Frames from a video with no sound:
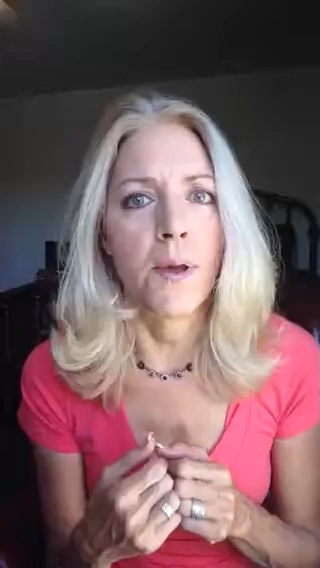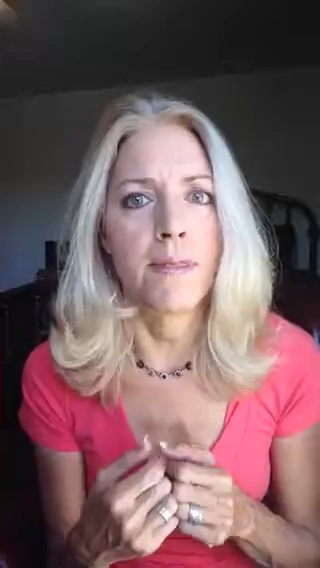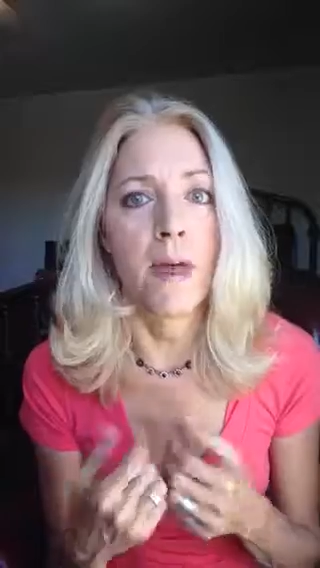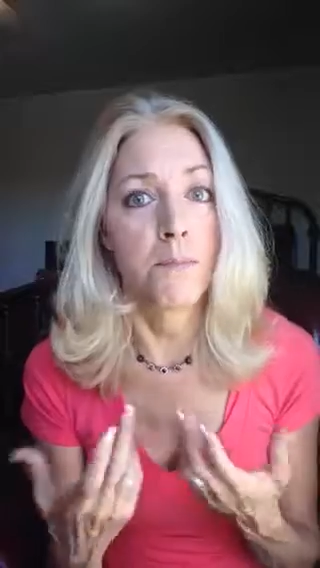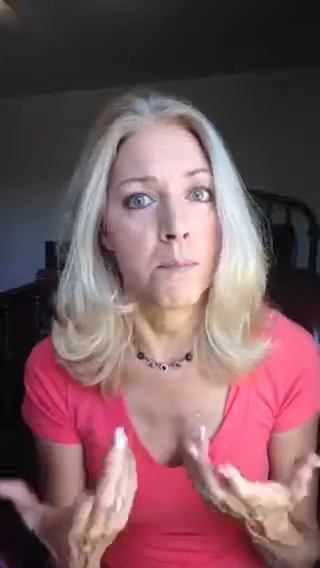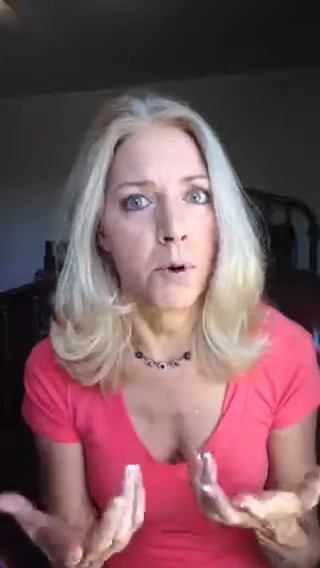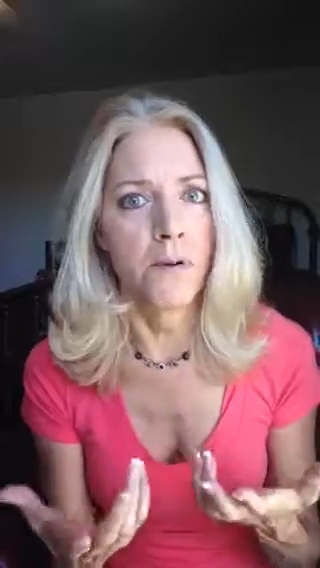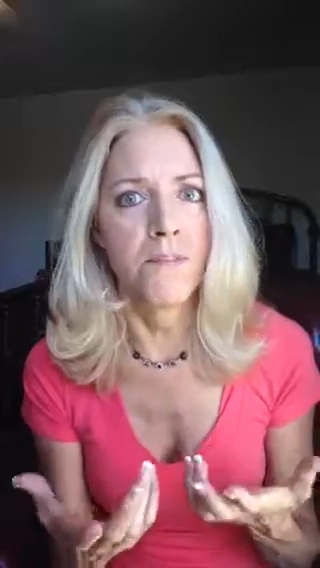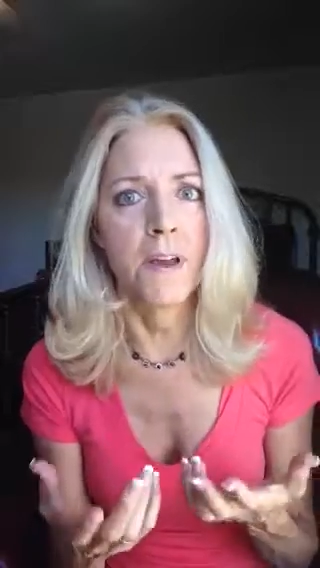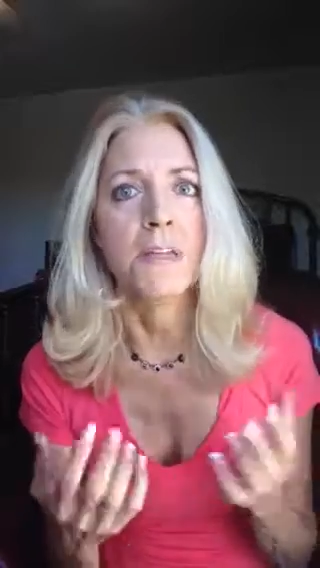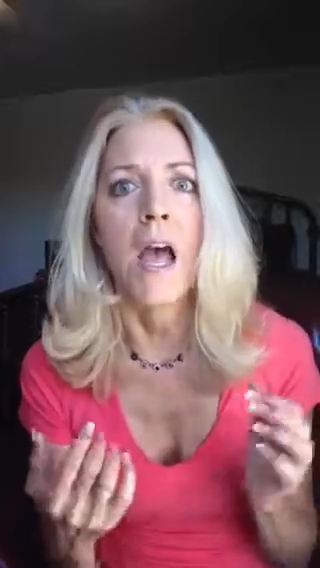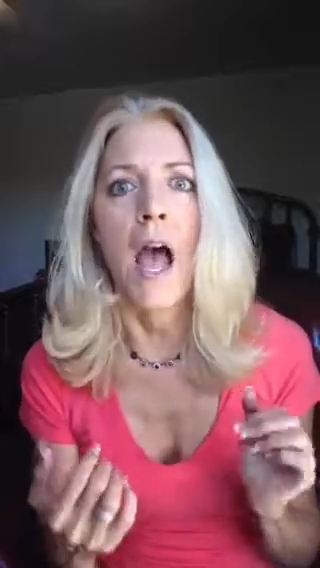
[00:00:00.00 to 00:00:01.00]
I thought,
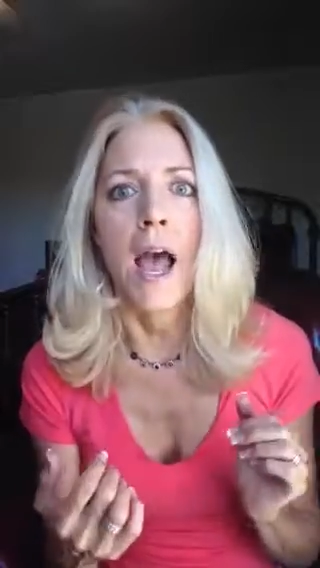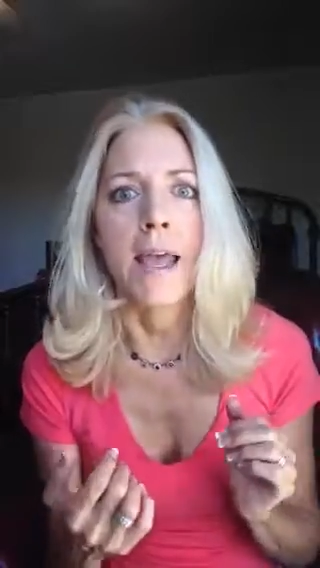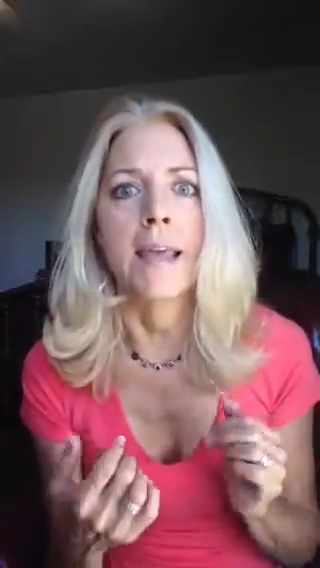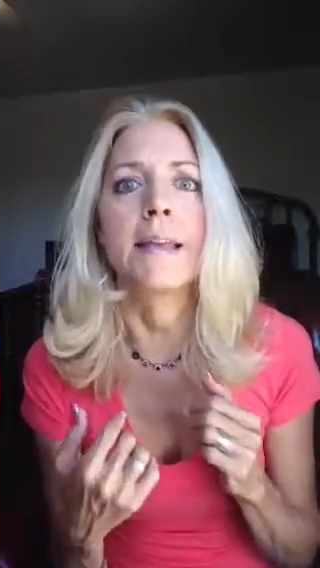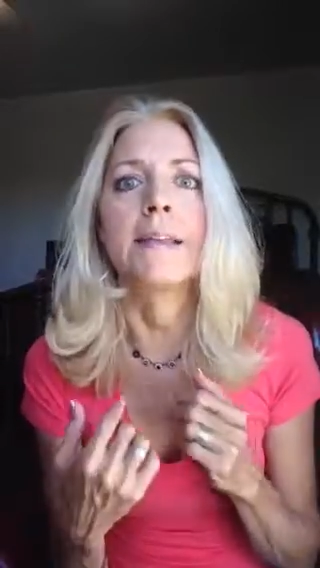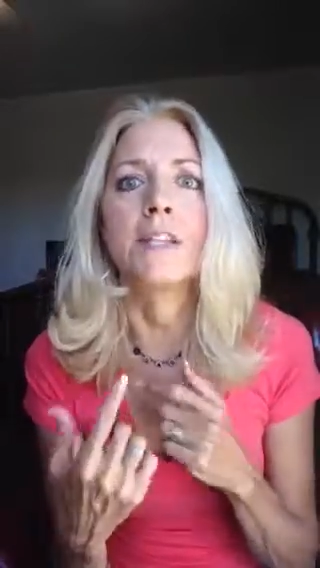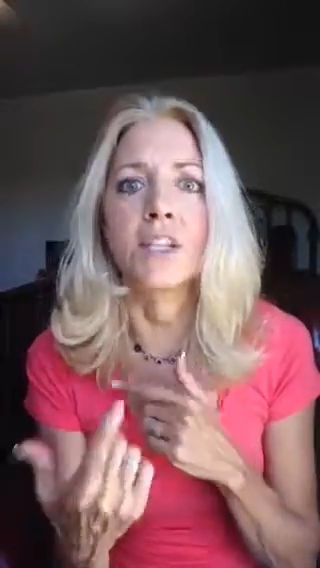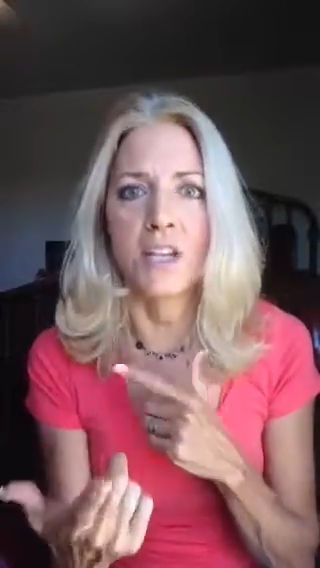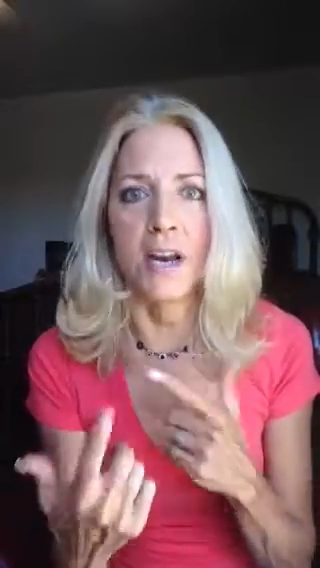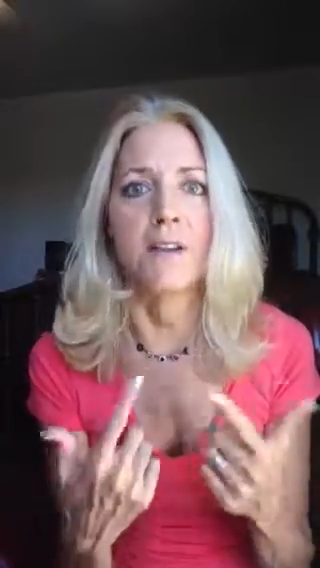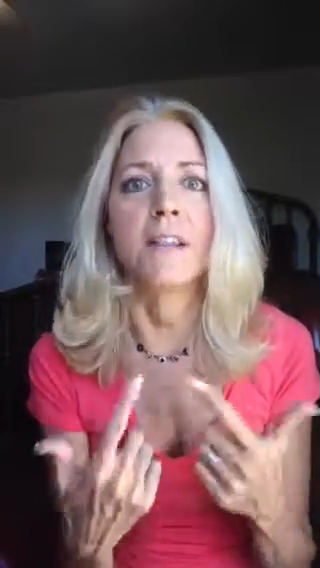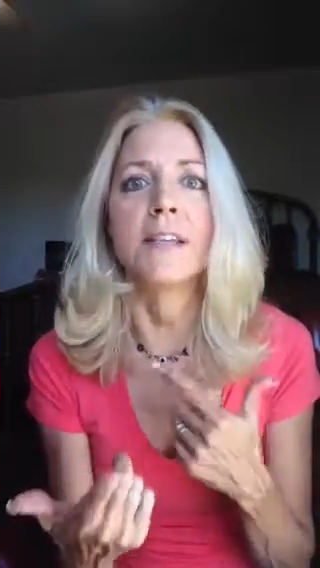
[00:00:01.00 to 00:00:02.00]
perfect, I can
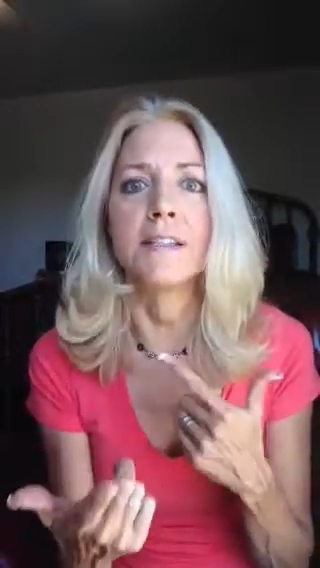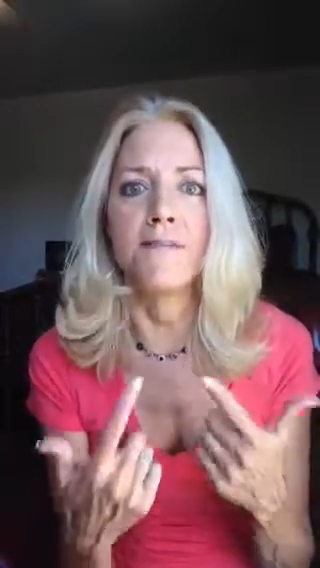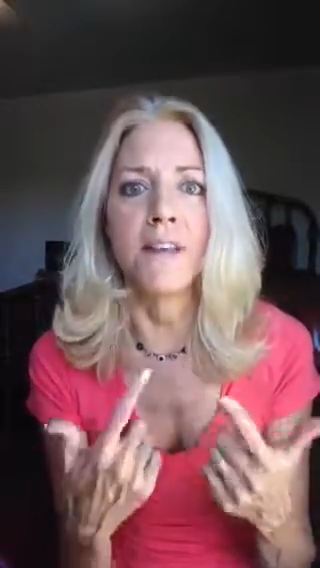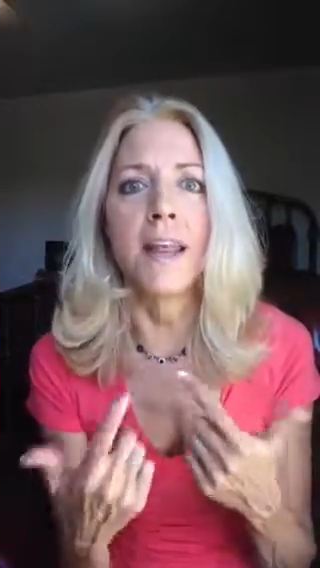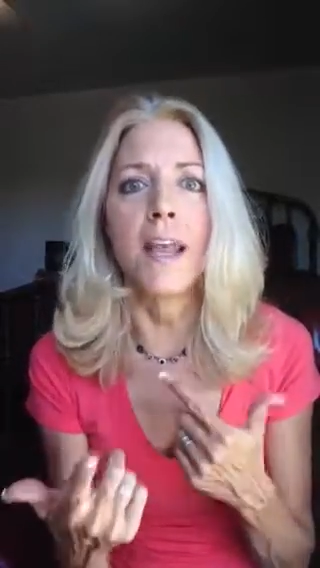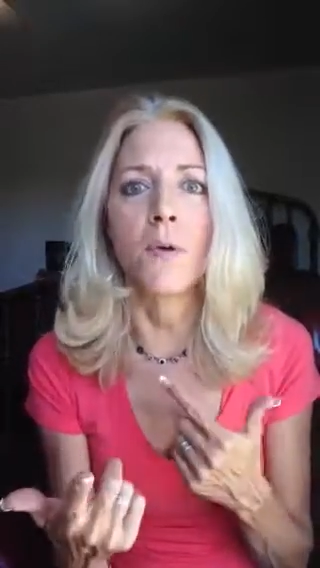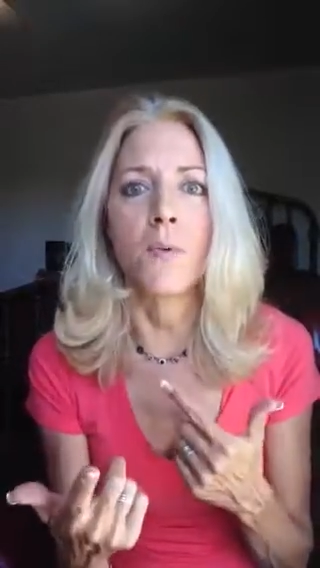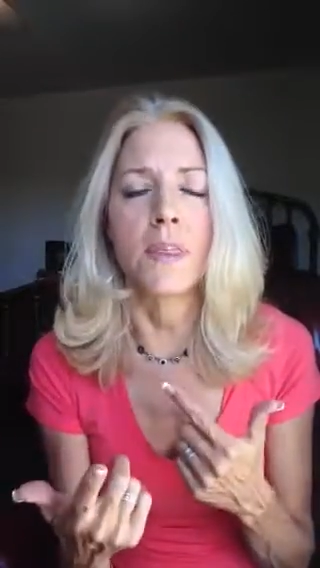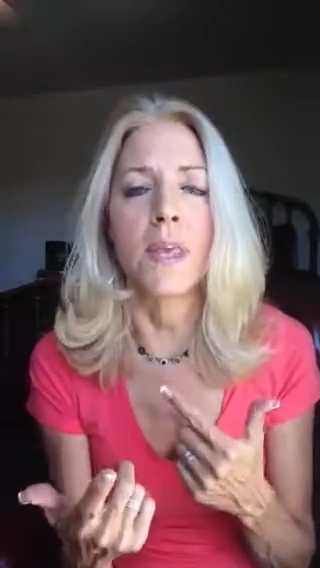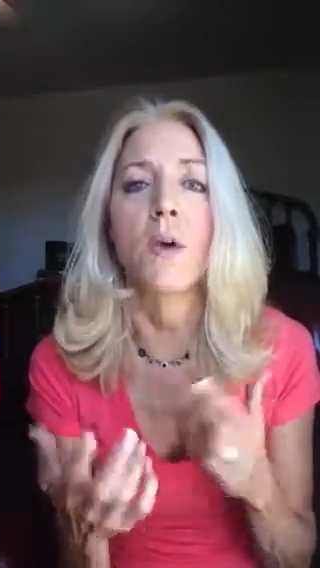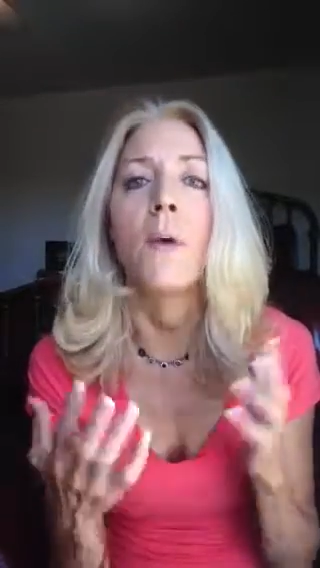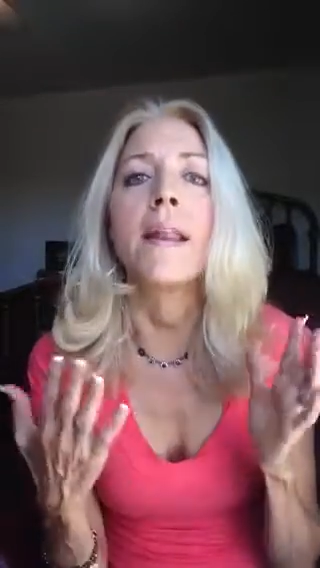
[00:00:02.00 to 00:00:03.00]
share this video
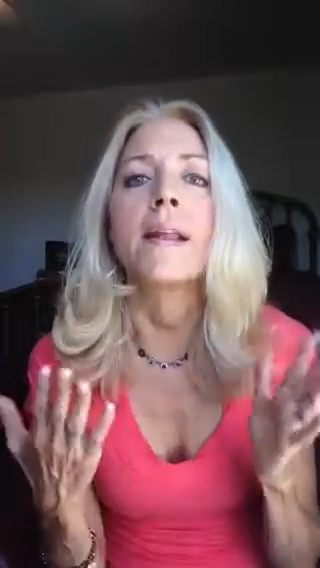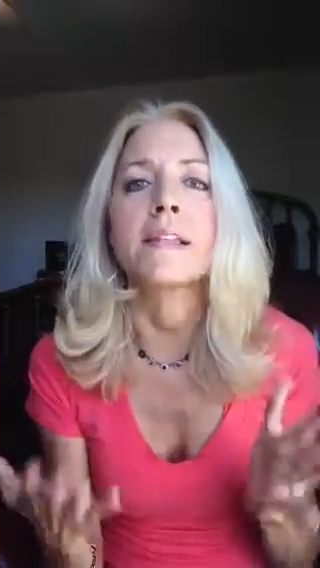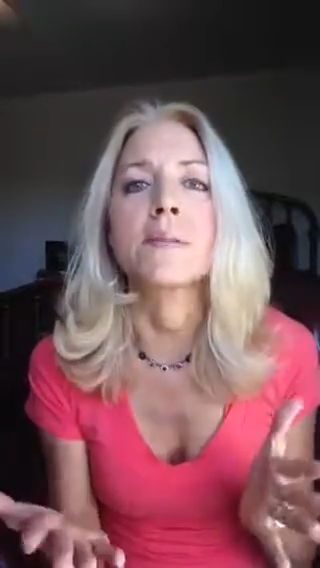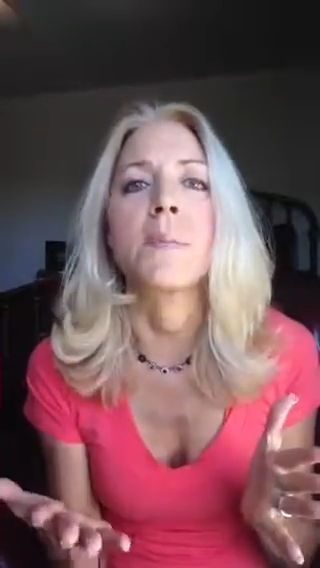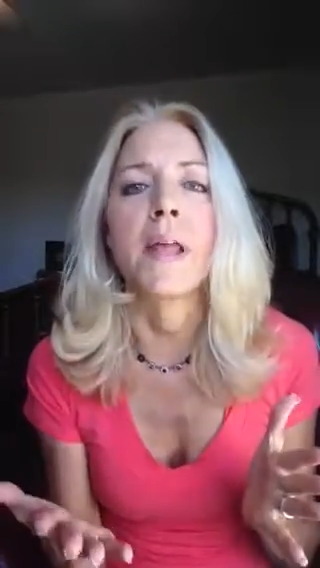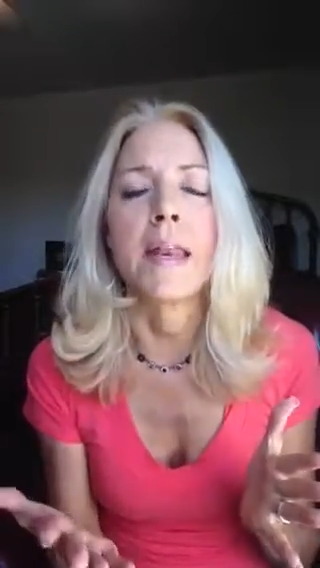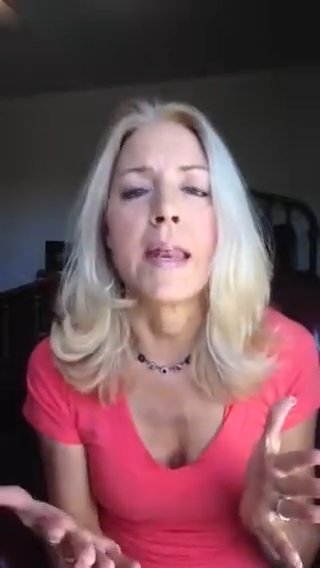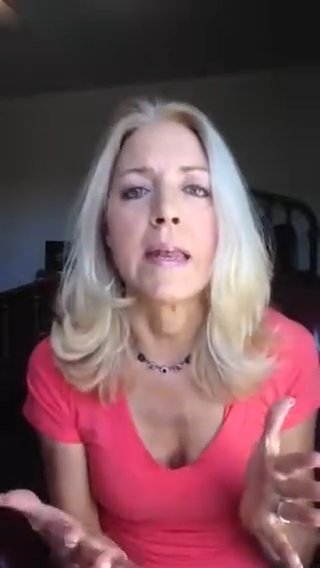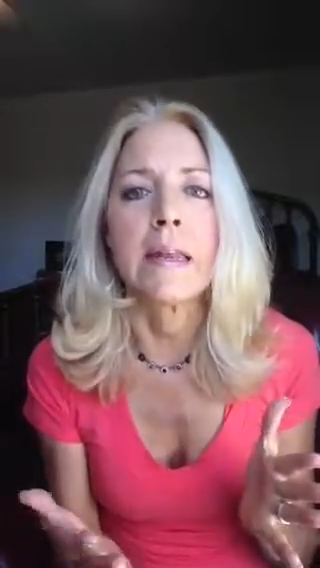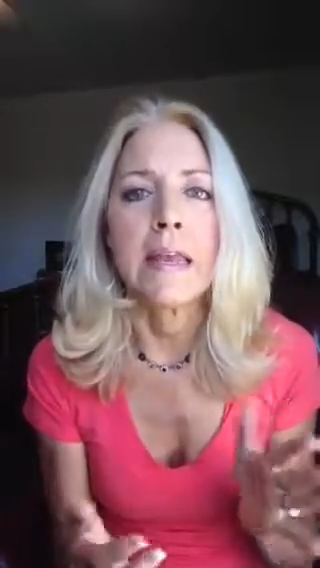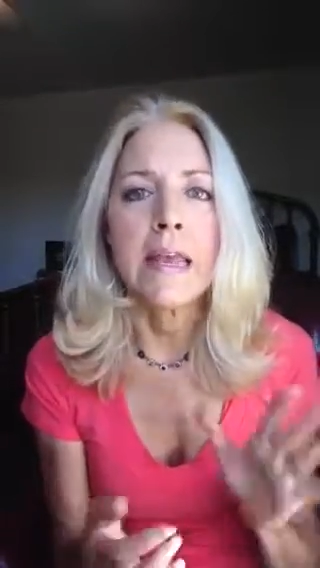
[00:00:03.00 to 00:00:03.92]
with you and explain it.